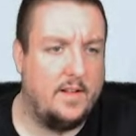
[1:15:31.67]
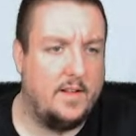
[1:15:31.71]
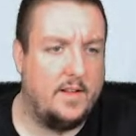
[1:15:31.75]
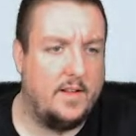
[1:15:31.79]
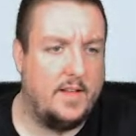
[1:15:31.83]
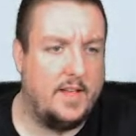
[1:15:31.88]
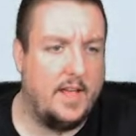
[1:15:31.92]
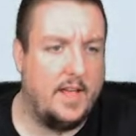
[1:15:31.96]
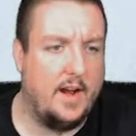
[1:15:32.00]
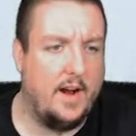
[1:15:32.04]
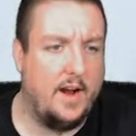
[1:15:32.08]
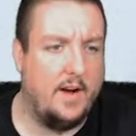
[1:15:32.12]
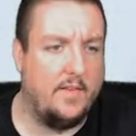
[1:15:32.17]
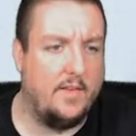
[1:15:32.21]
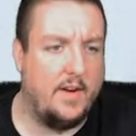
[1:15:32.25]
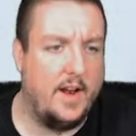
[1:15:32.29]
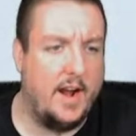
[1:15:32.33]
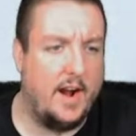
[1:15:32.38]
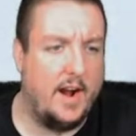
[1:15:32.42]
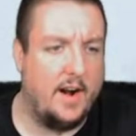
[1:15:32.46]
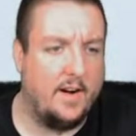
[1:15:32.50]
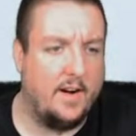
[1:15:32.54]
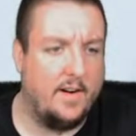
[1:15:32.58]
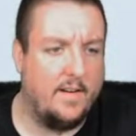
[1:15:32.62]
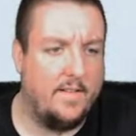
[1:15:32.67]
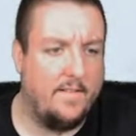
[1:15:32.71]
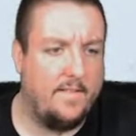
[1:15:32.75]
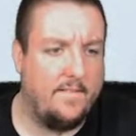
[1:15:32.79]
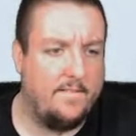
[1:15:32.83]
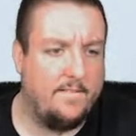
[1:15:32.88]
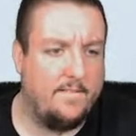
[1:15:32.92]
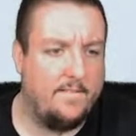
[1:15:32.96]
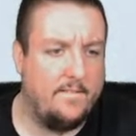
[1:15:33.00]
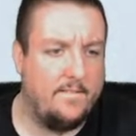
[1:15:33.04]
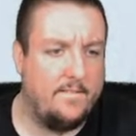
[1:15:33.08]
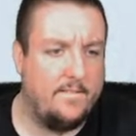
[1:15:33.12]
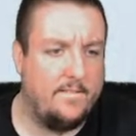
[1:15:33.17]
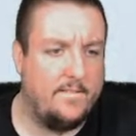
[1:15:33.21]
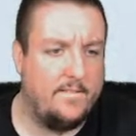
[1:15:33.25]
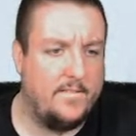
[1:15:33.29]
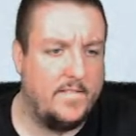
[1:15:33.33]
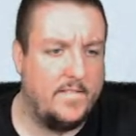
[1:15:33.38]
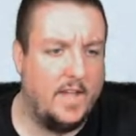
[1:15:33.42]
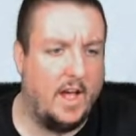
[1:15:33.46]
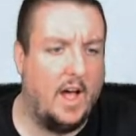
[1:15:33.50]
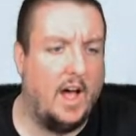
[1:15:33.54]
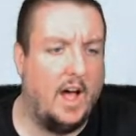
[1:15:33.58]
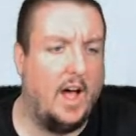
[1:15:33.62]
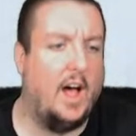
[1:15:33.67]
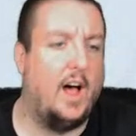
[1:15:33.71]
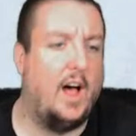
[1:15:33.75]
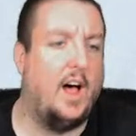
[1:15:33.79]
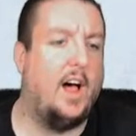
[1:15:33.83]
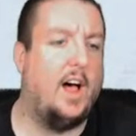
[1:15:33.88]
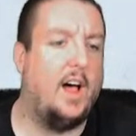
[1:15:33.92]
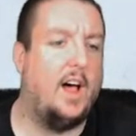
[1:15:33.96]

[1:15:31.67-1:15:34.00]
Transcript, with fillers: Get over there. Oh.